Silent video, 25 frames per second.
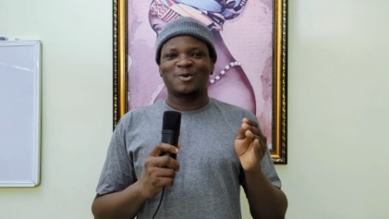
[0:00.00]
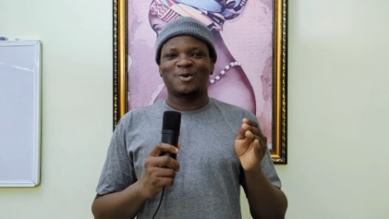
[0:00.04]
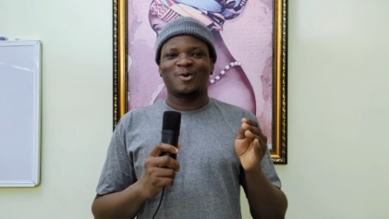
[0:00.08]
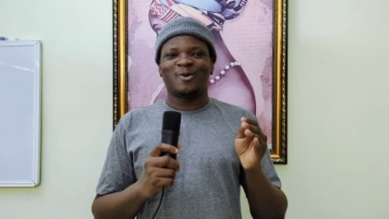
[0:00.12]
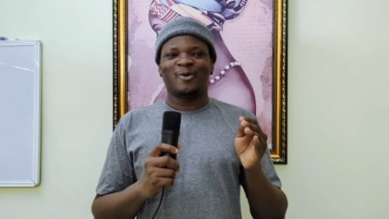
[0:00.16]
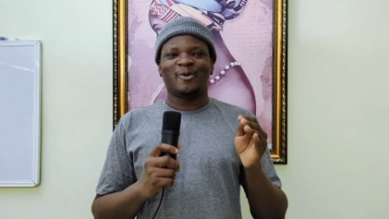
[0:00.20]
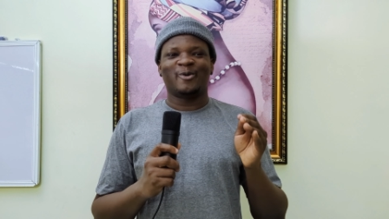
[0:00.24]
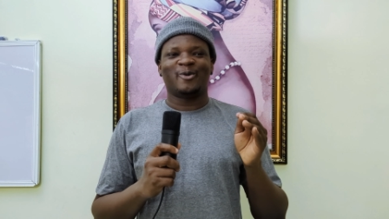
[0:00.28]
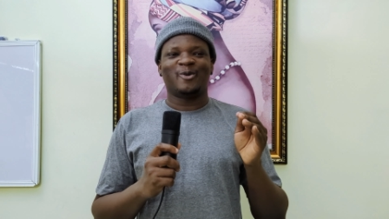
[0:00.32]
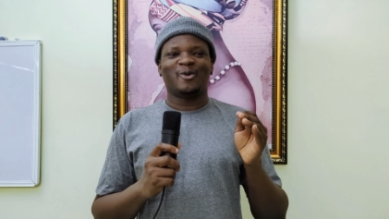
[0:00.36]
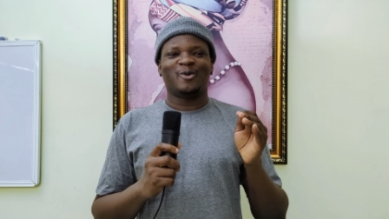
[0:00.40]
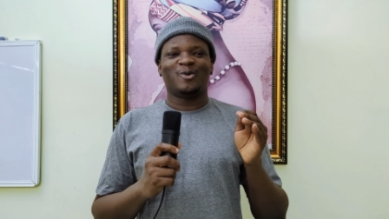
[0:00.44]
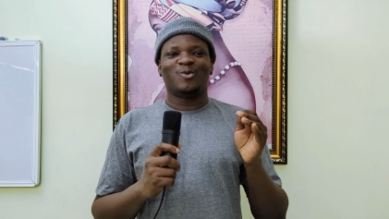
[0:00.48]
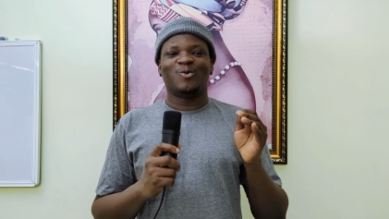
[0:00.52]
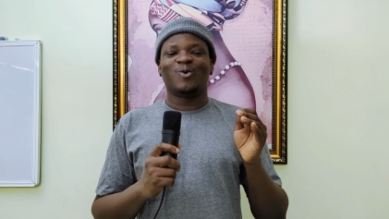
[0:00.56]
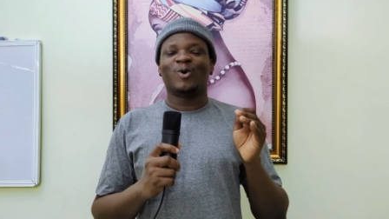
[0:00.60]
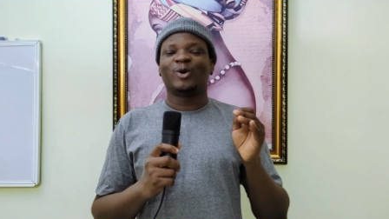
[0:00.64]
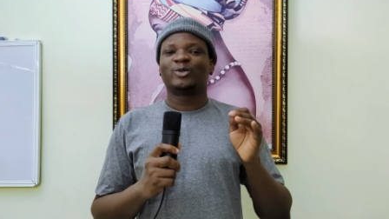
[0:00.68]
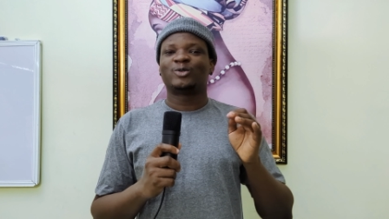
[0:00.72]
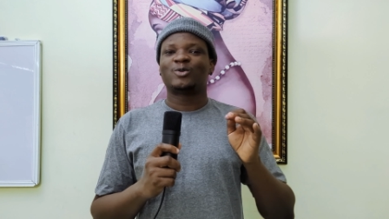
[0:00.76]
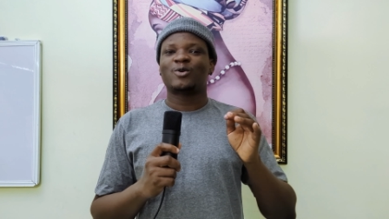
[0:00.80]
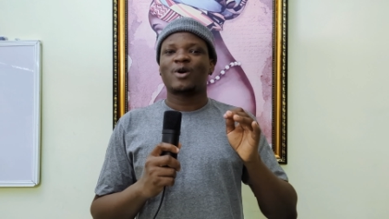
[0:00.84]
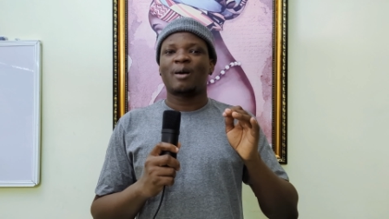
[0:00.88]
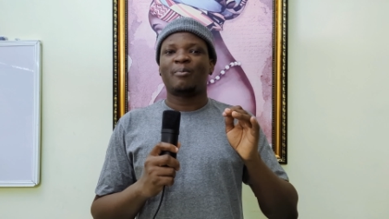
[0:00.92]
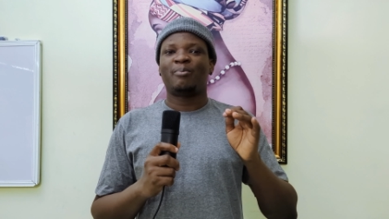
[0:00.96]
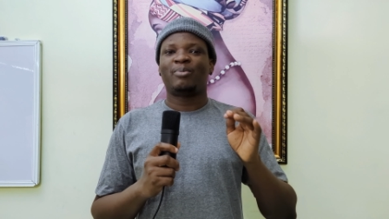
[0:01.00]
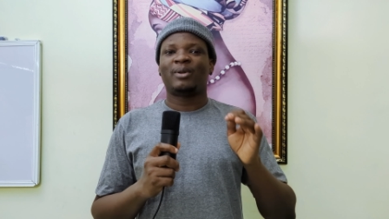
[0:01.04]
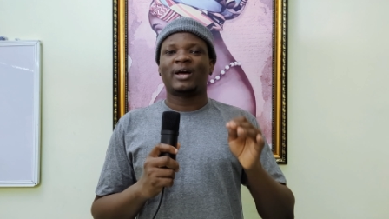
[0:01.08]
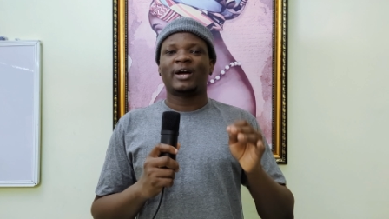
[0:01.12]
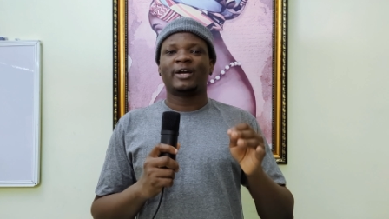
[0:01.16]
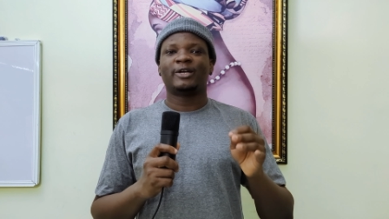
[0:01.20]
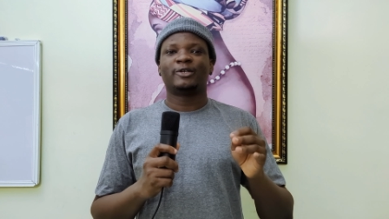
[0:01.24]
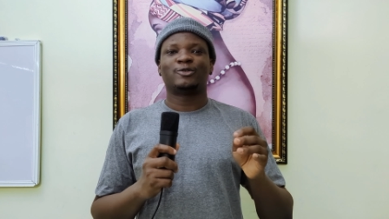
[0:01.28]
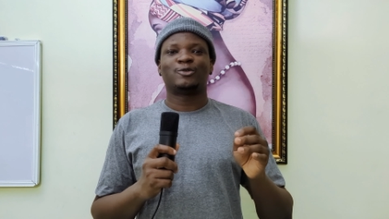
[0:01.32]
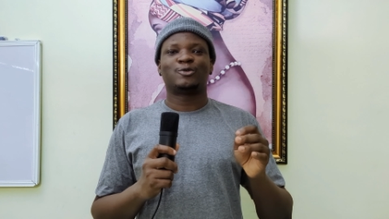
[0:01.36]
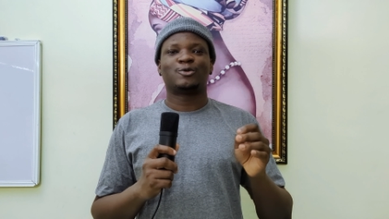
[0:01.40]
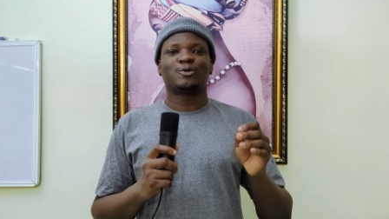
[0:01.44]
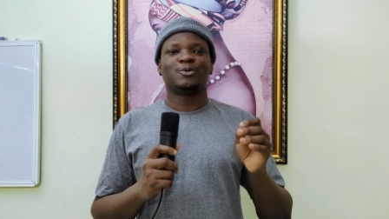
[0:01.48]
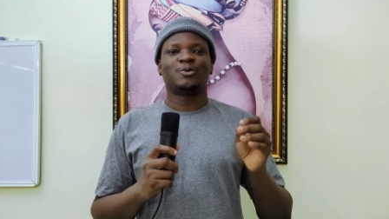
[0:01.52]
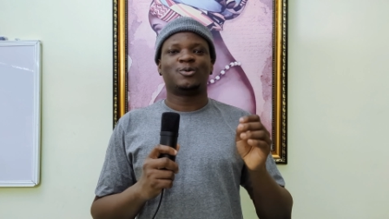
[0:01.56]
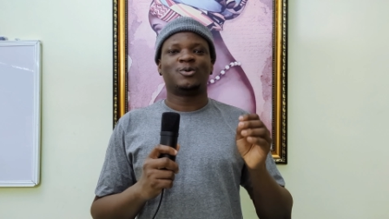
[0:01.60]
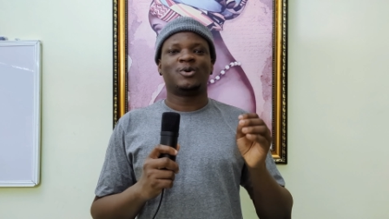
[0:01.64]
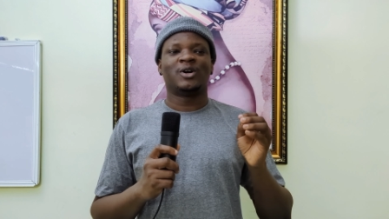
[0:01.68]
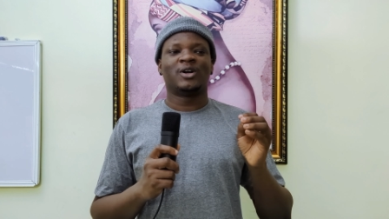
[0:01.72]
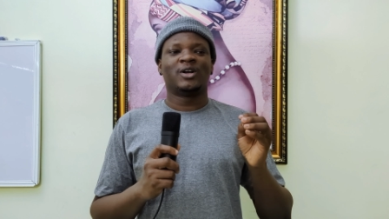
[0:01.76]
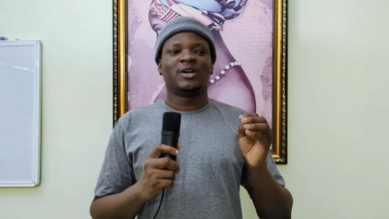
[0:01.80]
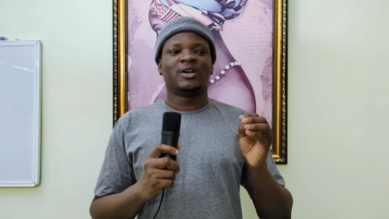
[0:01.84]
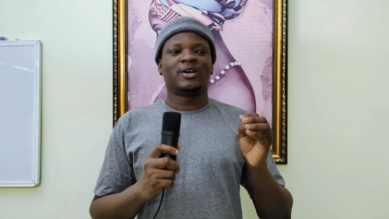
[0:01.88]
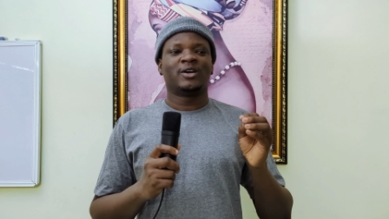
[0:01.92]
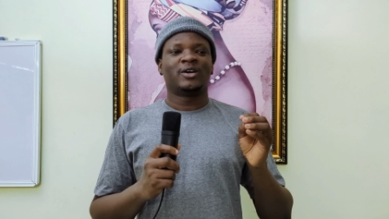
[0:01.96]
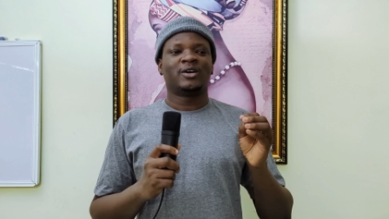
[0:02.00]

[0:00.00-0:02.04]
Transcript: You know, you want to apply to